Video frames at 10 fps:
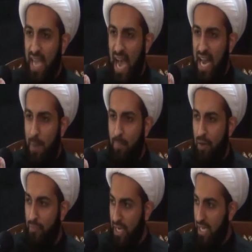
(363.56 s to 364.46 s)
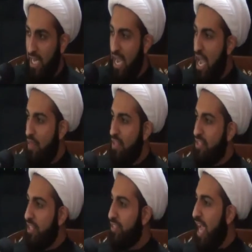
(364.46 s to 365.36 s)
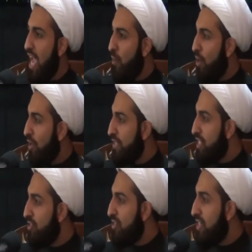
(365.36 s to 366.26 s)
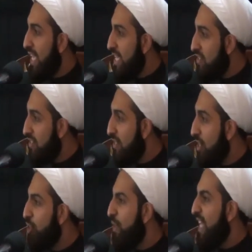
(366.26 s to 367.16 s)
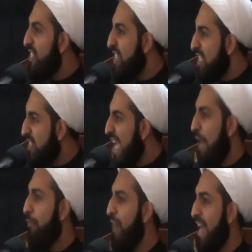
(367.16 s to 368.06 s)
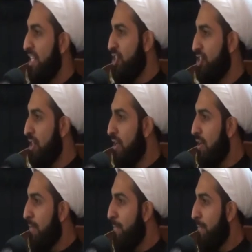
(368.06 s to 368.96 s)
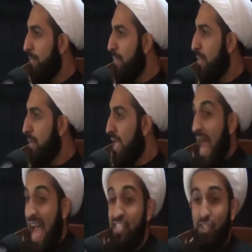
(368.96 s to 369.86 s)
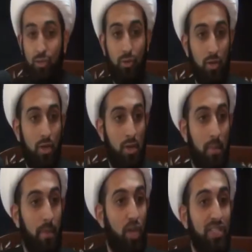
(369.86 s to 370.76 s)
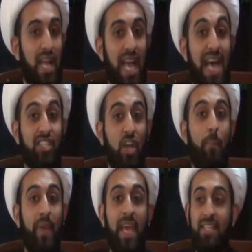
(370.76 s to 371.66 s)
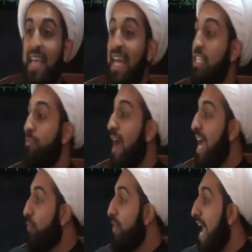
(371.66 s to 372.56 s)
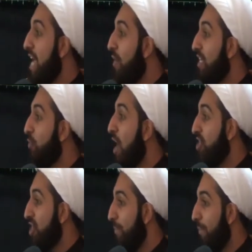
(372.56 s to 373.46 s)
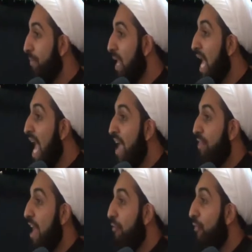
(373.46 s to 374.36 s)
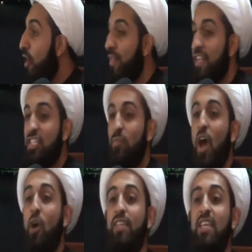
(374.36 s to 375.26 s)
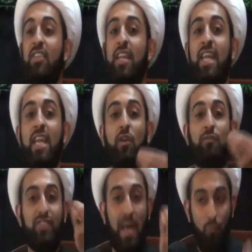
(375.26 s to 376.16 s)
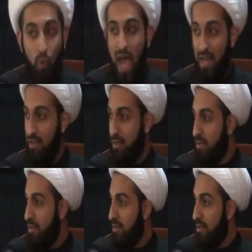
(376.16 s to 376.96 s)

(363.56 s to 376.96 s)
ta'ala perfectly, this entire world needs to cease to exist and vanish. It has to, because Allah is not being satisfied with anyone's worship. Therefore, this world is in need of someone